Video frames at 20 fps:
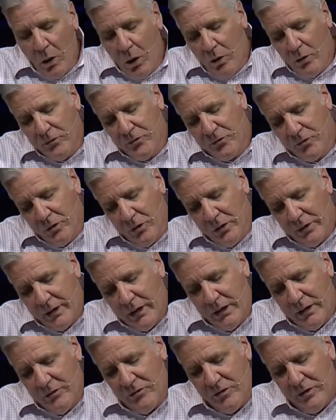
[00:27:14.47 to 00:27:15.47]
Paul's
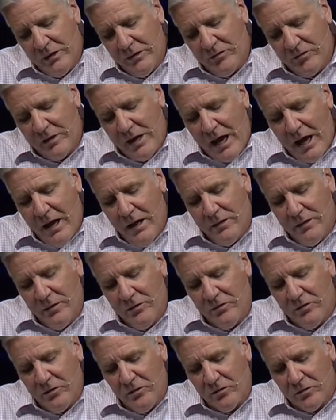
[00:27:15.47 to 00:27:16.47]
looking as he gets to Athens,